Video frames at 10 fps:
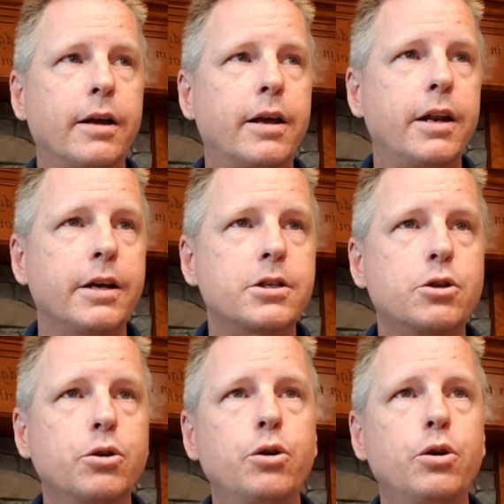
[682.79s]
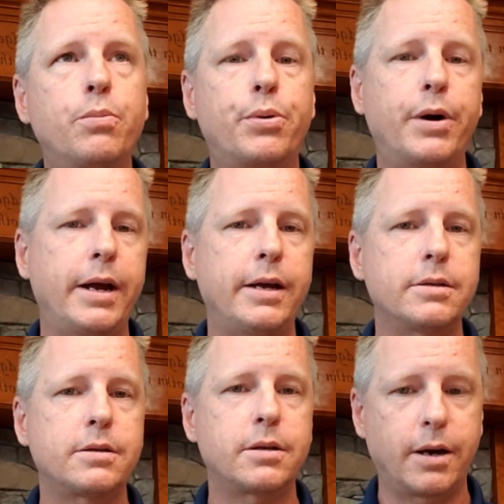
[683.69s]
can exclude
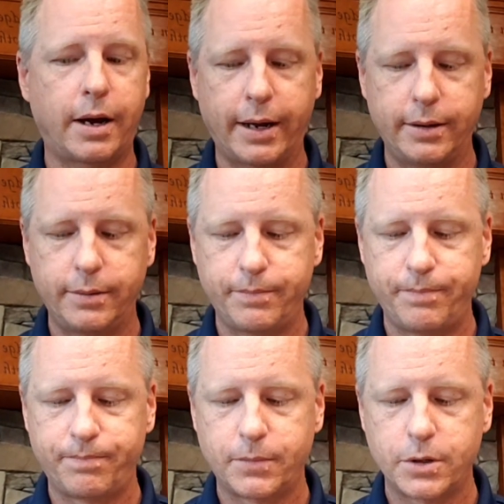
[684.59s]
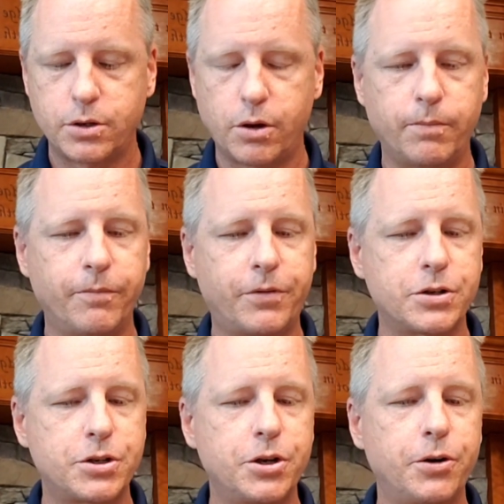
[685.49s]
praise to God. So
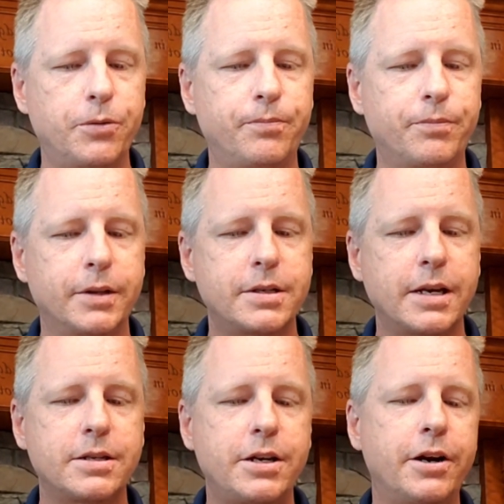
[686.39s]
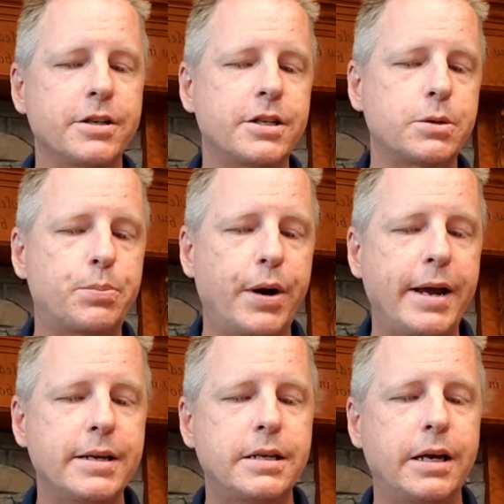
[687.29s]
verse 2 says here, it says,
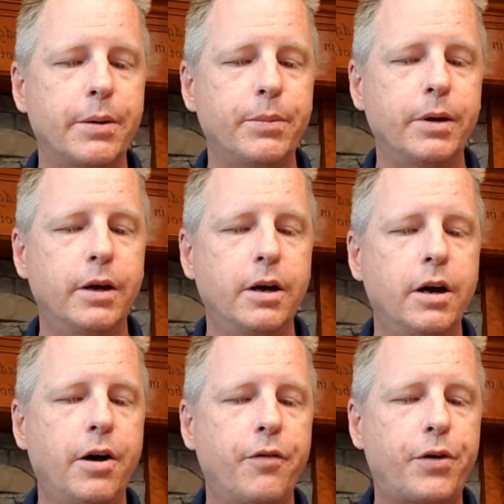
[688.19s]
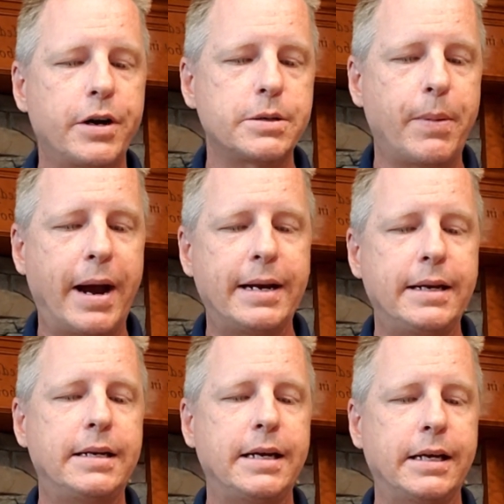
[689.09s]
praise him for his
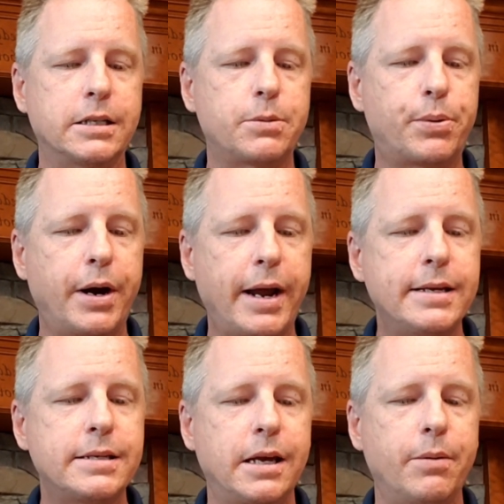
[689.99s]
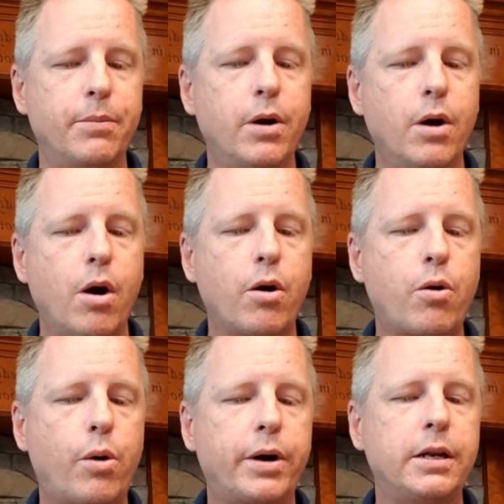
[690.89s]
mighty deeds. Praise him
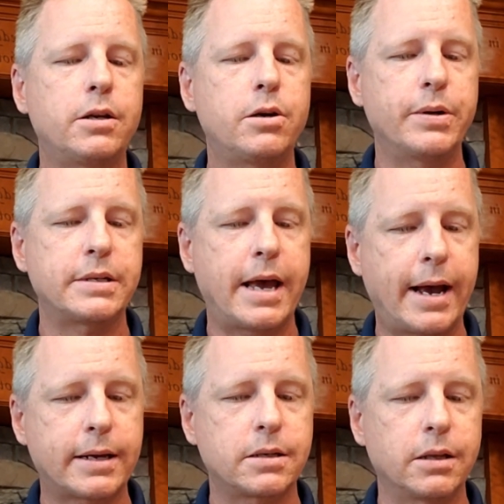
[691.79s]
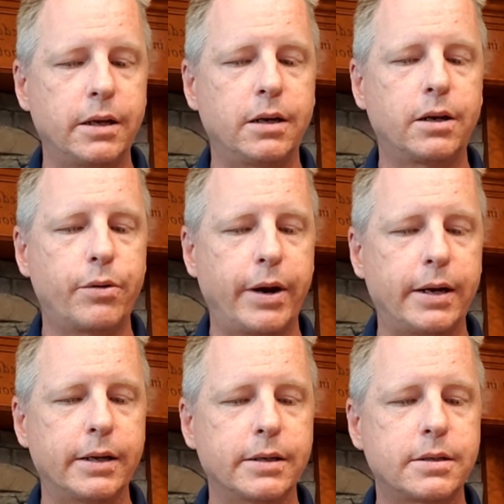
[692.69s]
according to his excellent
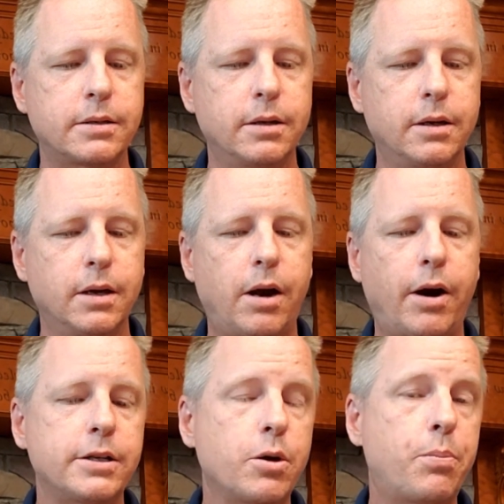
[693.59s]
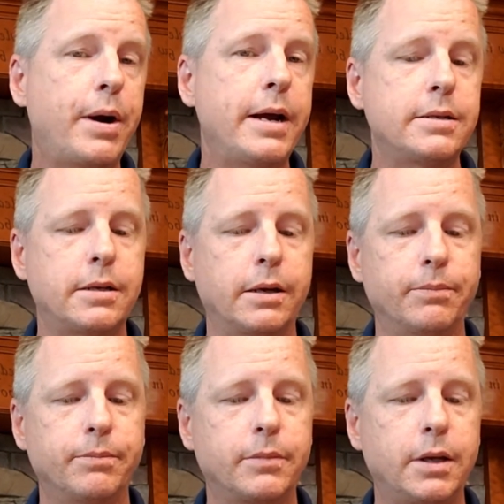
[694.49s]
greatness. All right, so praise
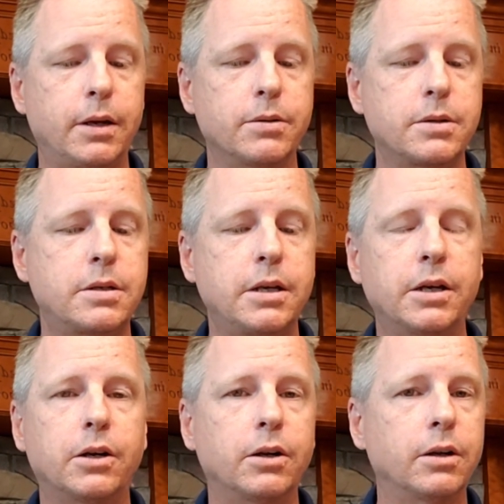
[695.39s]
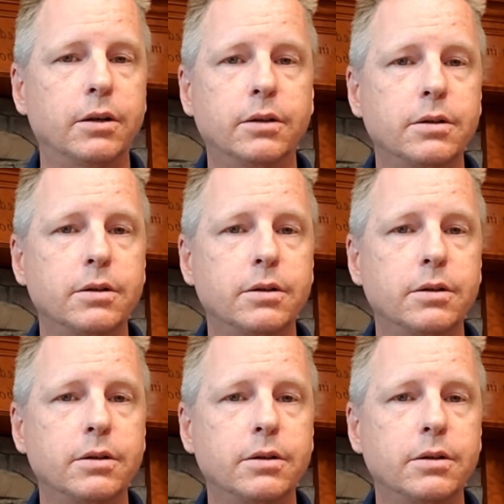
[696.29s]
him, you know, still